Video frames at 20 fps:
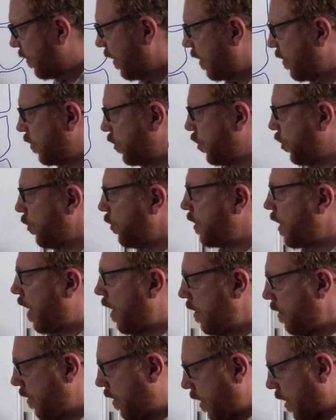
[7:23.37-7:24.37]
so that's two
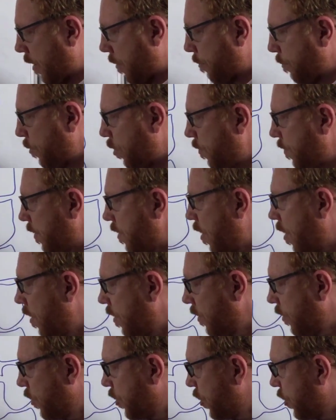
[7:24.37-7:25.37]
done. Moving
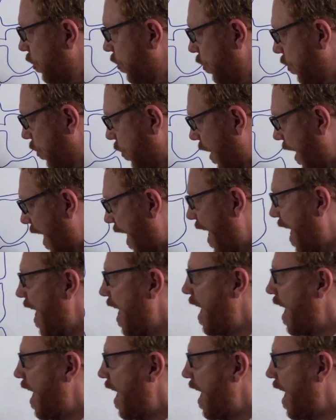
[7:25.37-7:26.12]
on to